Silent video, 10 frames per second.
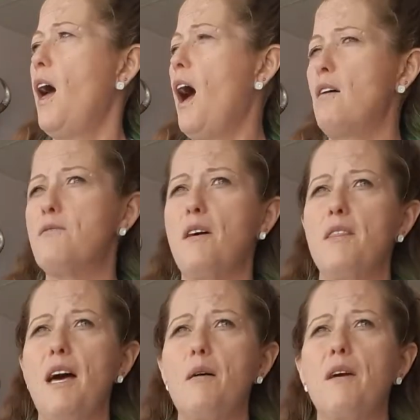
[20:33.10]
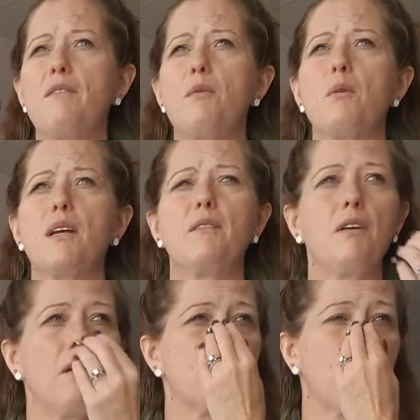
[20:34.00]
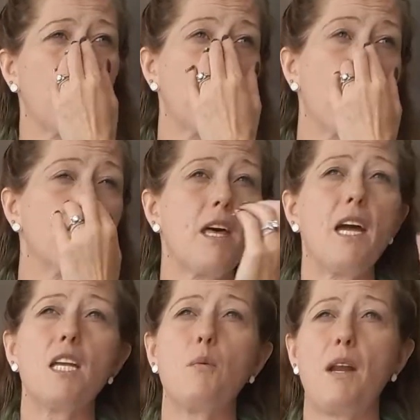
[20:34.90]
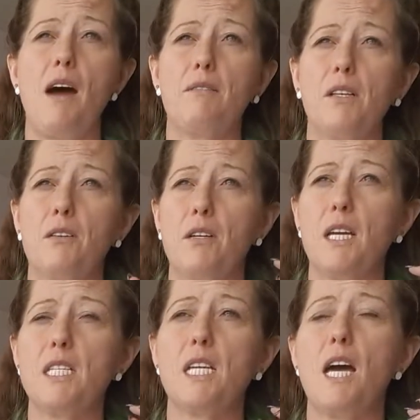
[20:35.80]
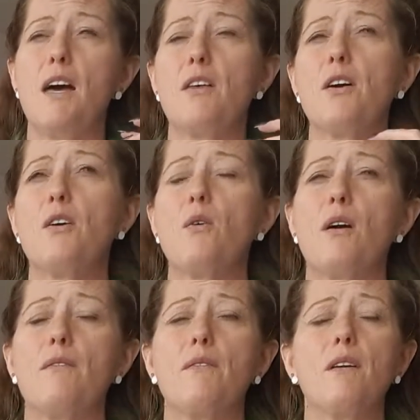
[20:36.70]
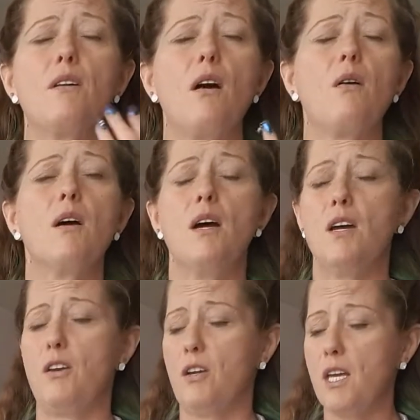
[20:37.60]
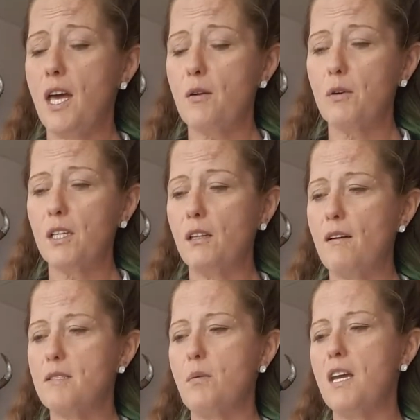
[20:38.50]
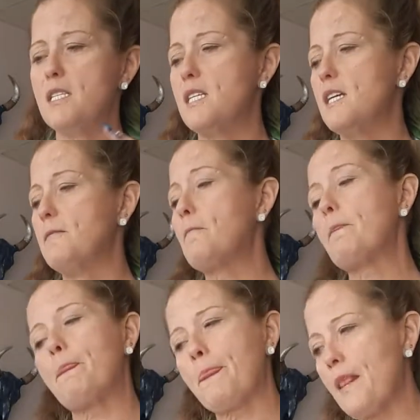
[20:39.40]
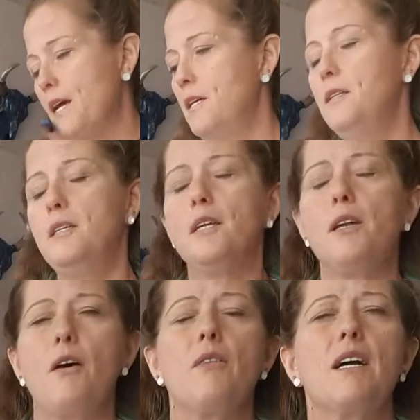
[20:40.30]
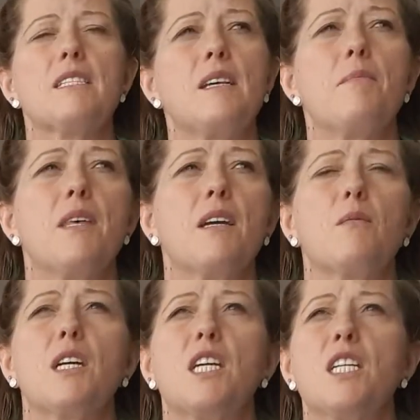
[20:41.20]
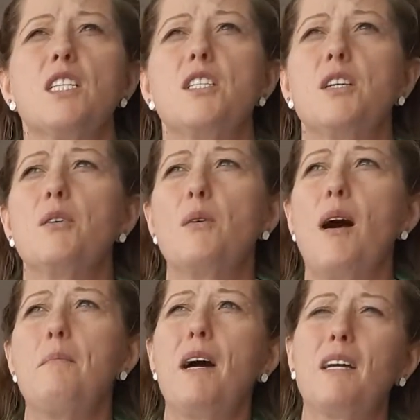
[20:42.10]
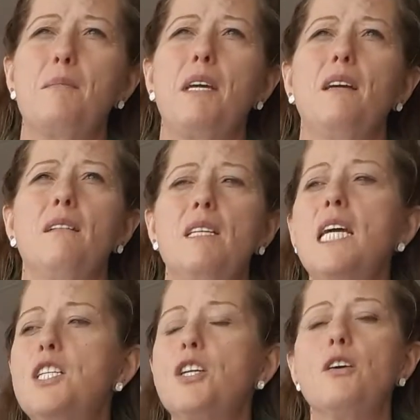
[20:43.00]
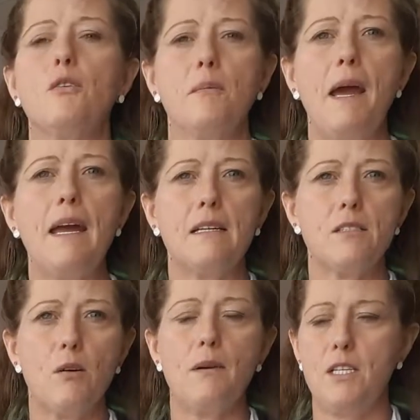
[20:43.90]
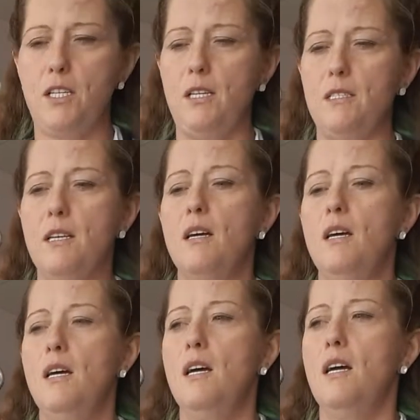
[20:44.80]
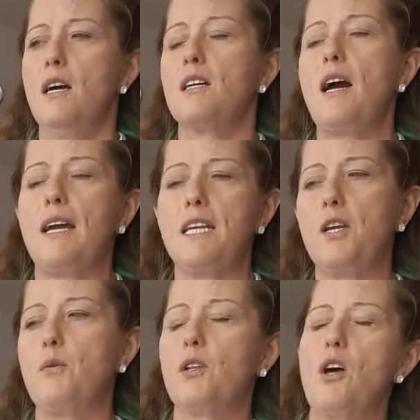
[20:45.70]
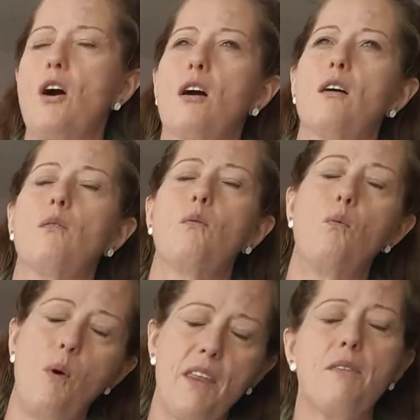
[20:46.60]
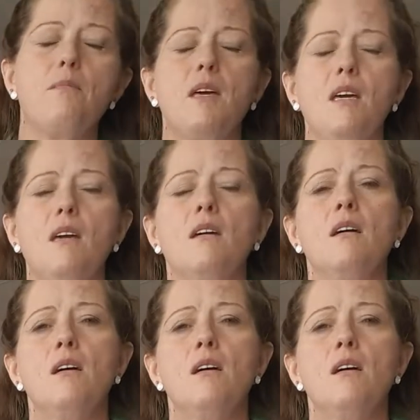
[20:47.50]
have fun that way. If it's your birthday and you want to have a little get together, or if, you know, your kid really loves painting, you know, that's something we can do. I'm not going to be teaching you to paint so much as guiding you along with me